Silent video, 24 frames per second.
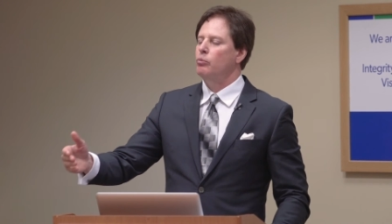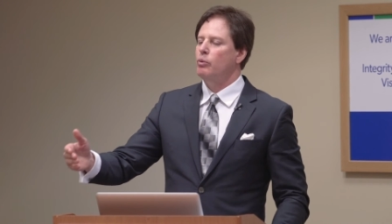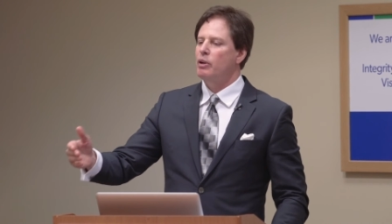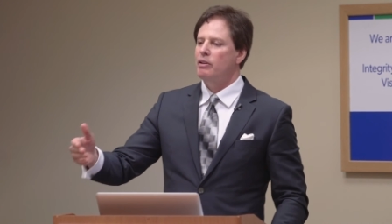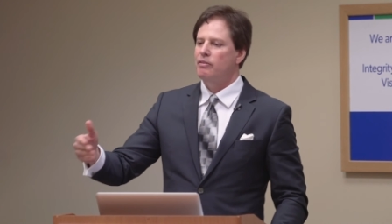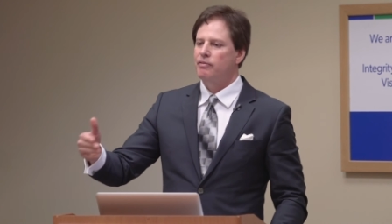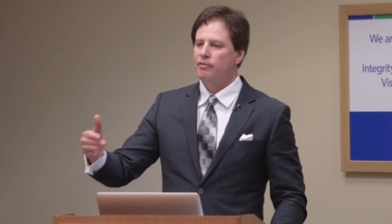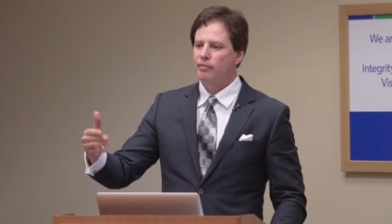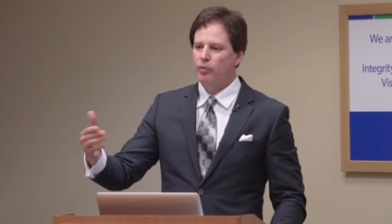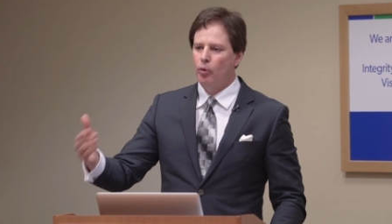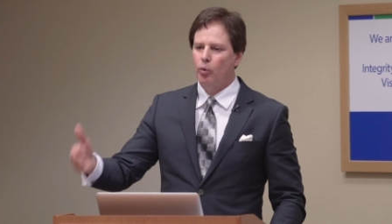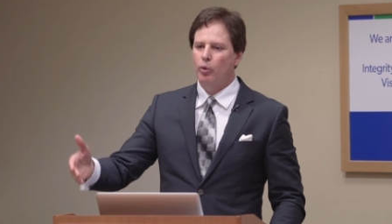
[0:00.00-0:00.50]
And
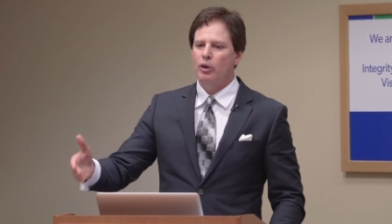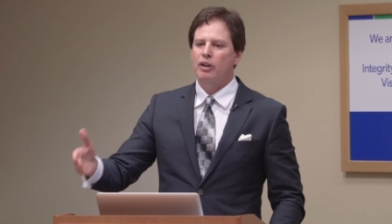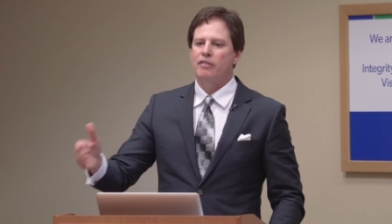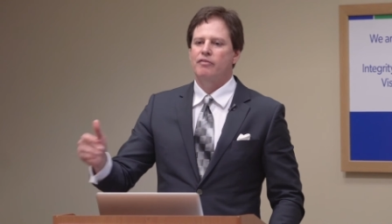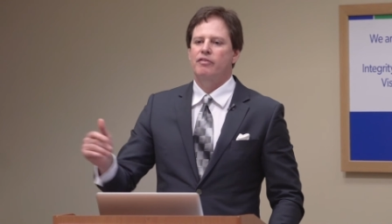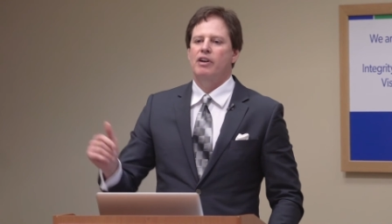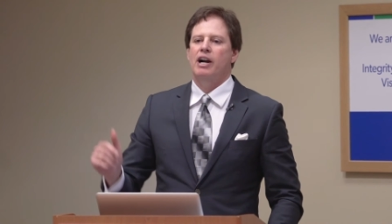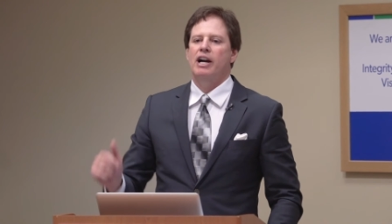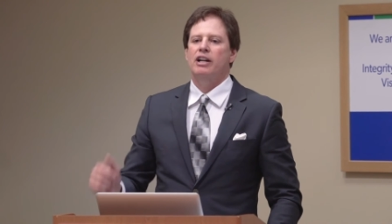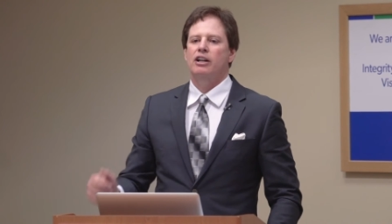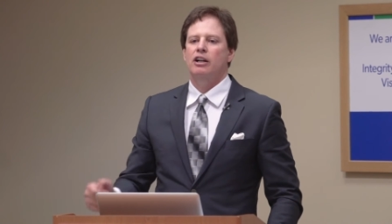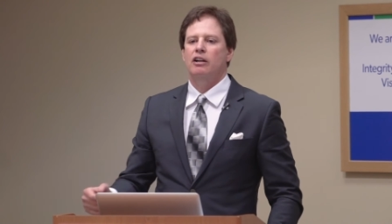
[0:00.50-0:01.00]
we
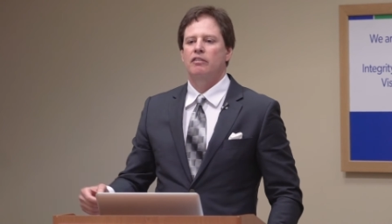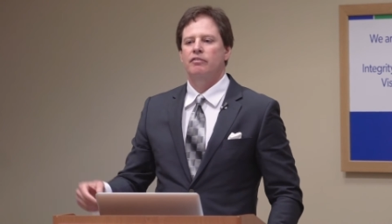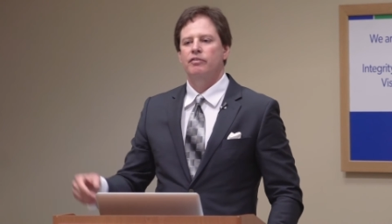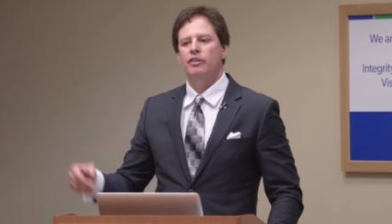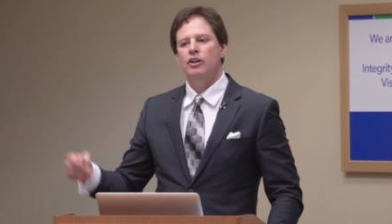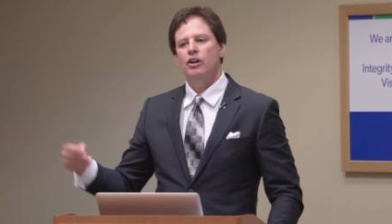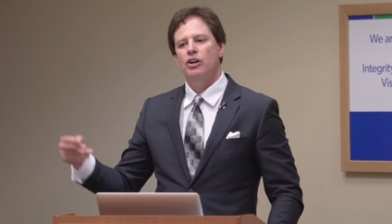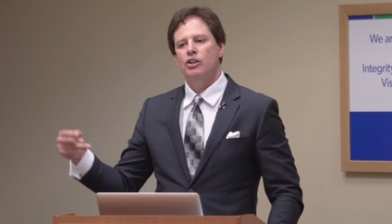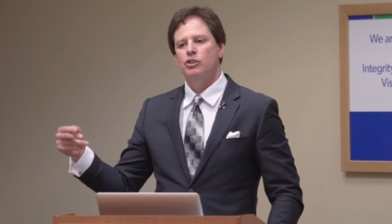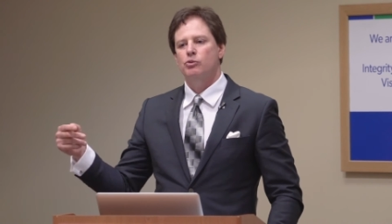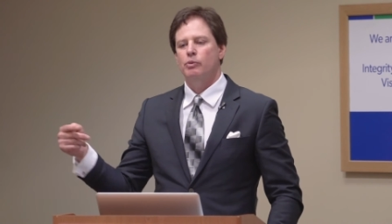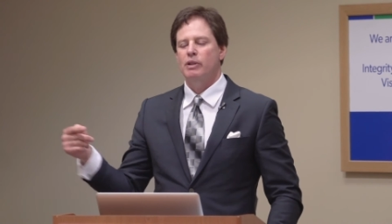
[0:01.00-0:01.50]
fortified our
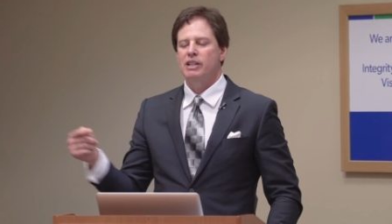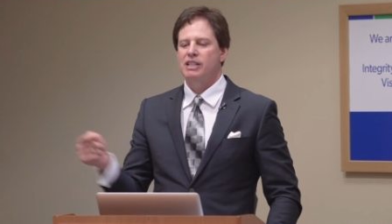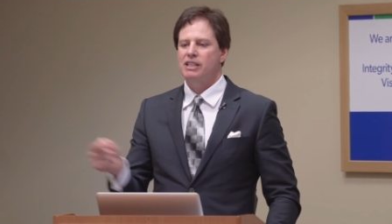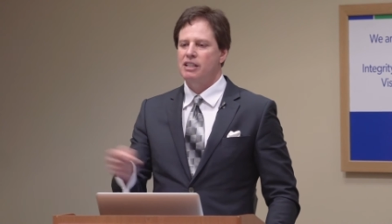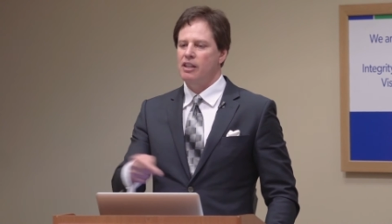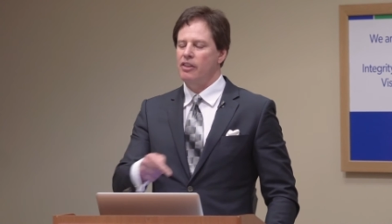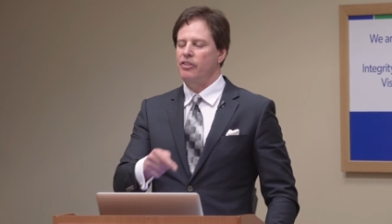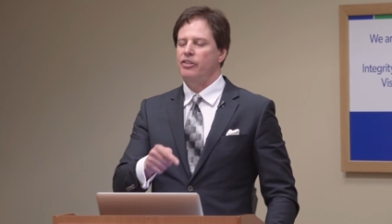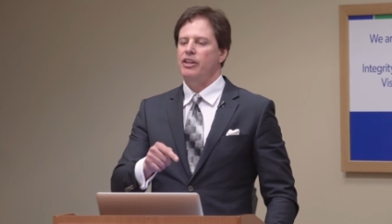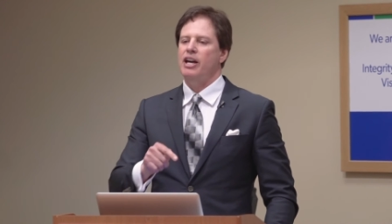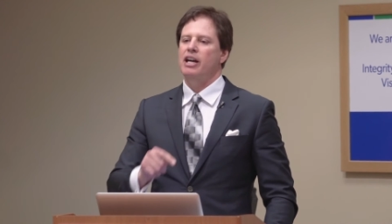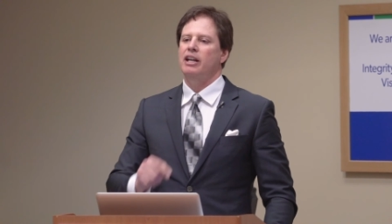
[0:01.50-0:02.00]
foods. We
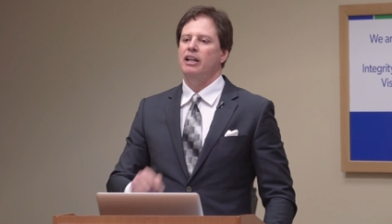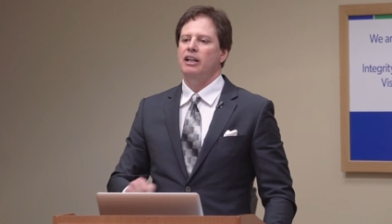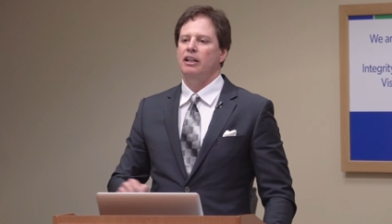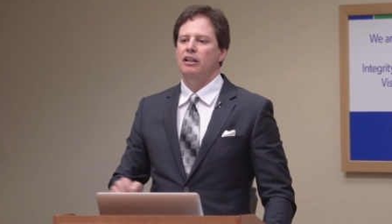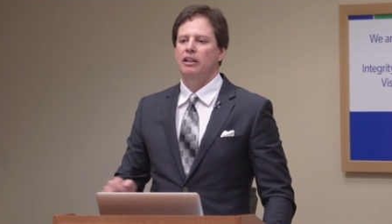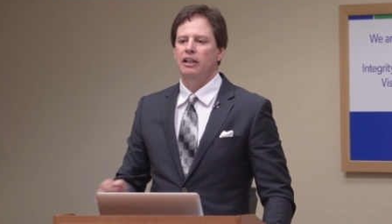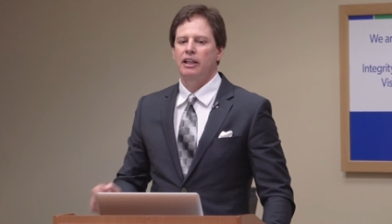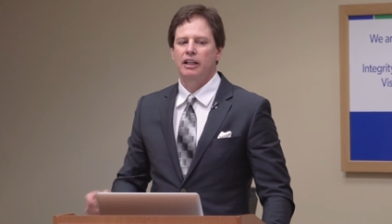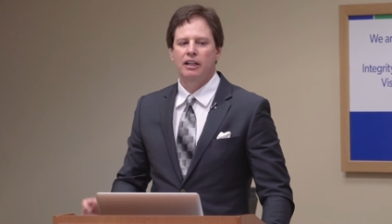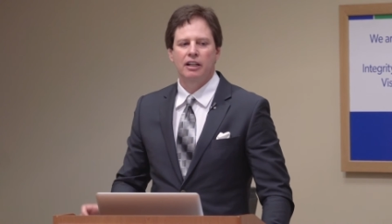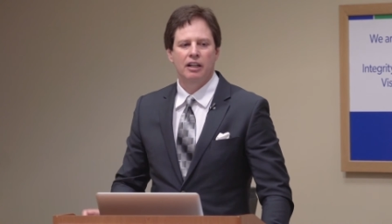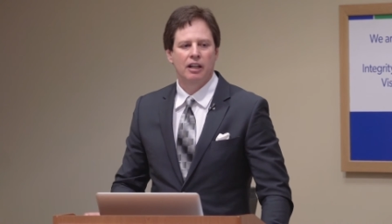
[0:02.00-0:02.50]

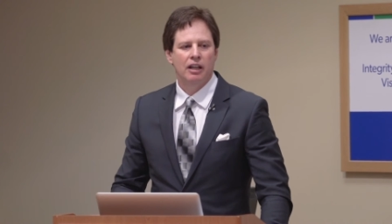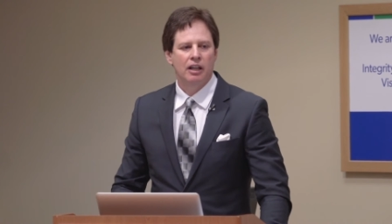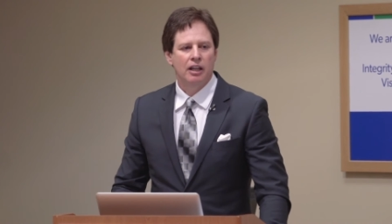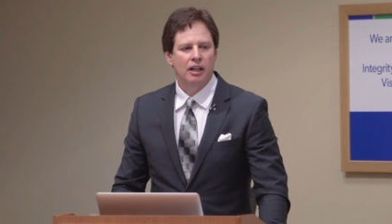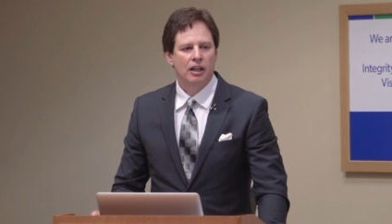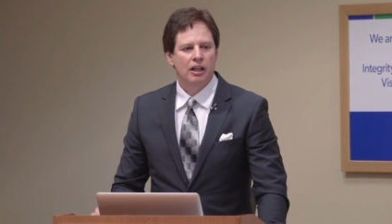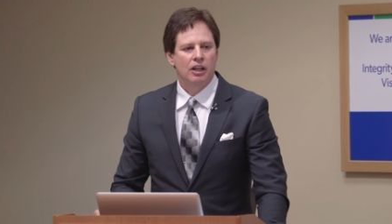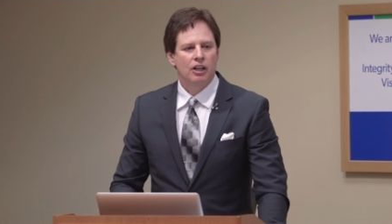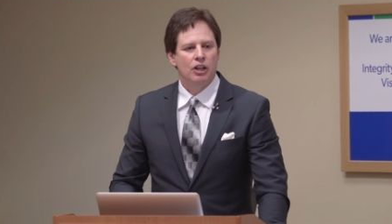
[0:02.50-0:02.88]
synthetically